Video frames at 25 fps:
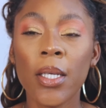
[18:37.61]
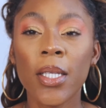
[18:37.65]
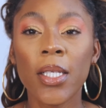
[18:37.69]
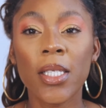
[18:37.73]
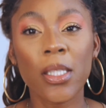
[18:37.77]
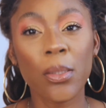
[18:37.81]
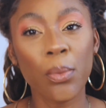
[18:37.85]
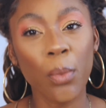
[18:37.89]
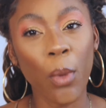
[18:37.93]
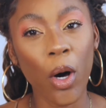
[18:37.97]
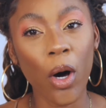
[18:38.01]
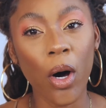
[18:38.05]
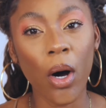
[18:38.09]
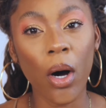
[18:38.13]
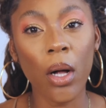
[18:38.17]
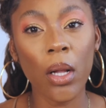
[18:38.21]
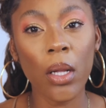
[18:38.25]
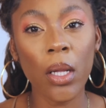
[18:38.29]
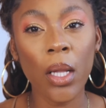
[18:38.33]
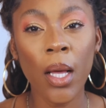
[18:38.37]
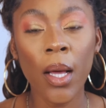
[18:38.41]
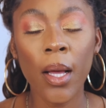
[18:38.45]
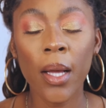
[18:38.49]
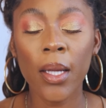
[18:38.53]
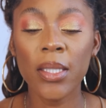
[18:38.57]

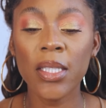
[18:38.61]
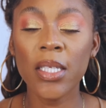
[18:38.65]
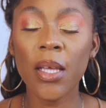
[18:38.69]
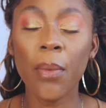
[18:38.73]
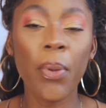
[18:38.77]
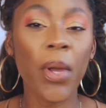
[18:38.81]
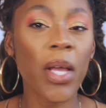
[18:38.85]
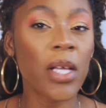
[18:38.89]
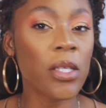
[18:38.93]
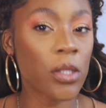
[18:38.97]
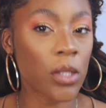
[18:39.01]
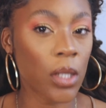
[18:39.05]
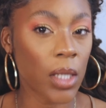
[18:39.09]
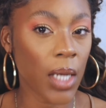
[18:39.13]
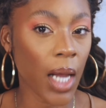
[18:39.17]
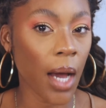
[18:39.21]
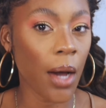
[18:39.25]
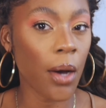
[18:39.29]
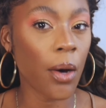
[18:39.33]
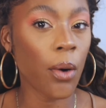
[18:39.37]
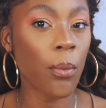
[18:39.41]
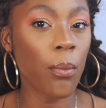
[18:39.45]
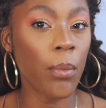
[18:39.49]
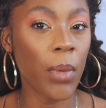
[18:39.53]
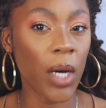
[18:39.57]
small depends on
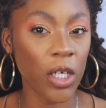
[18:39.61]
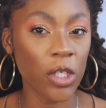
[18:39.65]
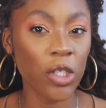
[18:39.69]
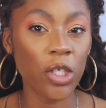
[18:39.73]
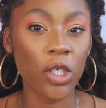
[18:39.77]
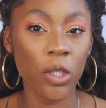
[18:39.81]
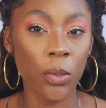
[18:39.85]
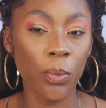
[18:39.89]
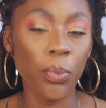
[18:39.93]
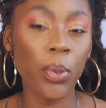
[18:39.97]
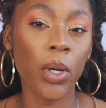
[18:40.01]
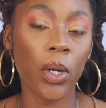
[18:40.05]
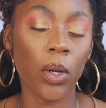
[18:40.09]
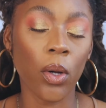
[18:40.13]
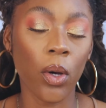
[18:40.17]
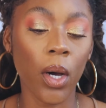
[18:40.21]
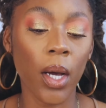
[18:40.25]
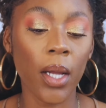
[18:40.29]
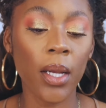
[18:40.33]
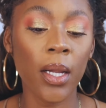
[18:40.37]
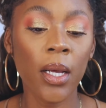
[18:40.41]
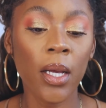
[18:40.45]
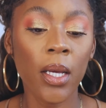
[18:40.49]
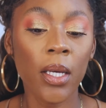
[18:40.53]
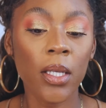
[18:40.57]
how much you put
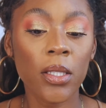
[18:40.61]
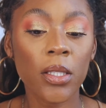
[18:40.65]
on